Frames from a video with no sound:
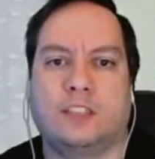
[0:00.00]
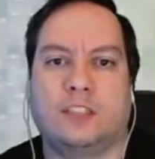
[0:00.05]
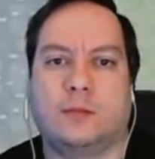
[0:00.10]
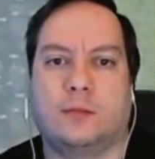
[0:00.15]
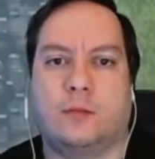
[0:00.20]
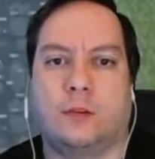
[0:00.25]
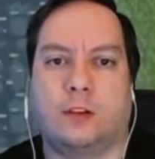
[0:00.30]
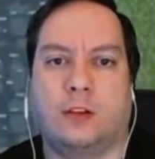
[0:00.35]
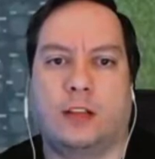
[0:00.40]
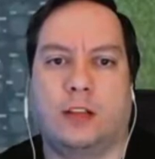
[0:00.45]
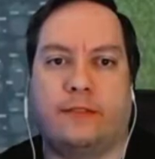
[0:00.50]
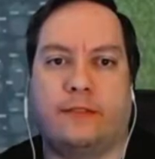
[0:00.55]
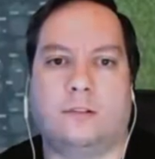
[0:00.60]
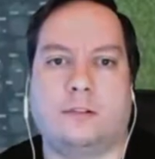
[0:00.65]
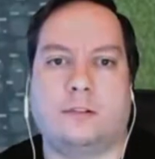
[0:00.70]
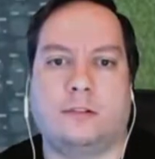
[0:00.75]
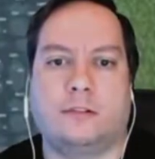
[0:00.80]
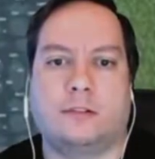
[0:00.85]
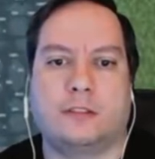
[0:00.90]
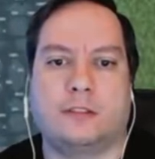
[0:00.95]
More
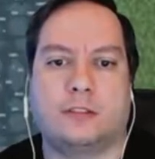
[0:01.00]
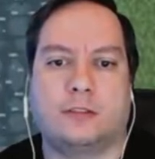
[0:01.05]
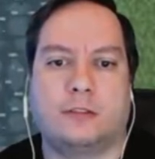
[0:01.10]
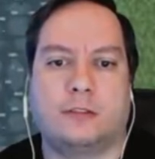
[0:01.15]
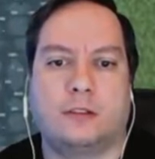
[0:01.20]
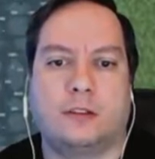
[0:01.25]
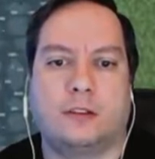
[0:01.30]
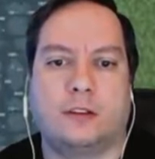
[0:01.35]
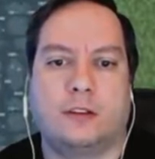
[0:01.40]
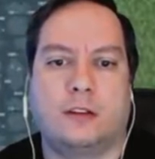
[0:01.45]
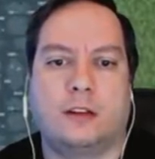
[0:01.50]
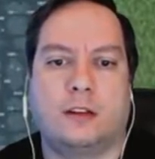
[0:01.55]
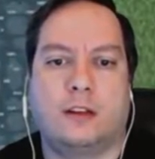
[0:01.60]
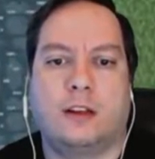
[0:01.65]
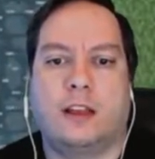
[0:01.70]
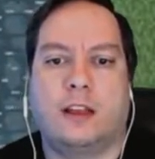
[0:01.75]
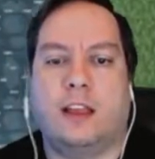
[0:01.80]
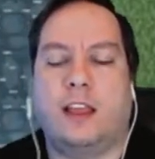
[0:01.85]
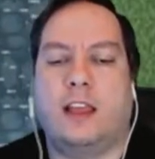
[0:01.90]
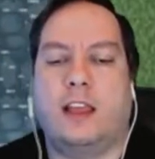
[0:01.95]
levels,
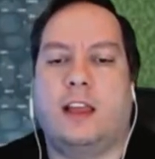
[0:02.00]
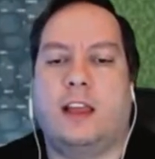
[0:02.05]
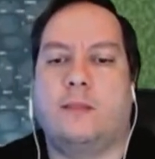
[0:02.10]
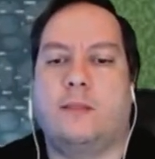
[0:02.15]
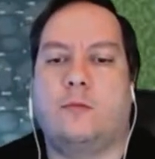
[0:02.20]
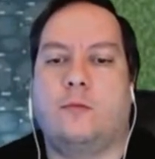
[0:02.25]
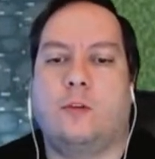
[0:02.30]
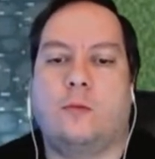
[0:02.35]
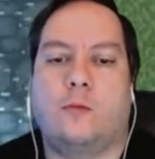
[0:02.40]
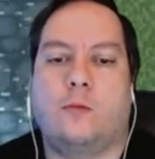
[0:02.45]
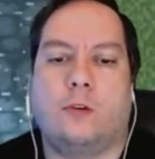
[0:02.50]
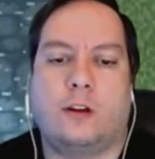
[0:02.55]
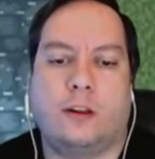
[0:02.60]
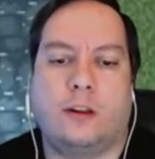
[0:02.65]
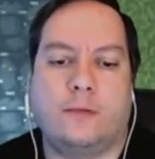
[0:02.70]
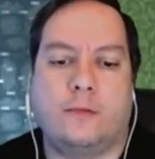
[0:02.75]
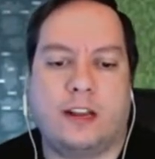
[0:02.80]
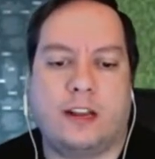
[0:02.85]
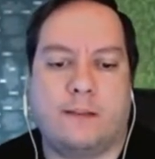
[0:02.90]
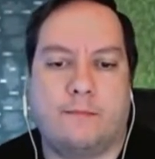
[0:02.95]
and more
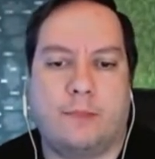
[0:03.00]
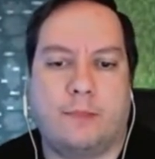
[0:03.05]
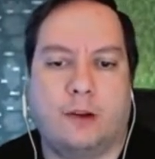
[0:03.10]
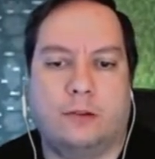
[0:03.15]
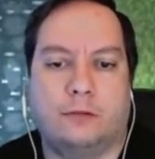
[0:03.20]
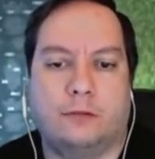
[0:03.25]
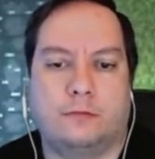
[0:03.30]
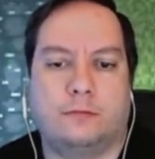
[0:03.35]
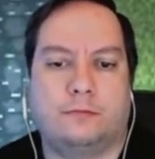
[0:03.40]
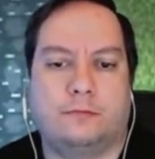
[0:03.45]
importantly we get a boat.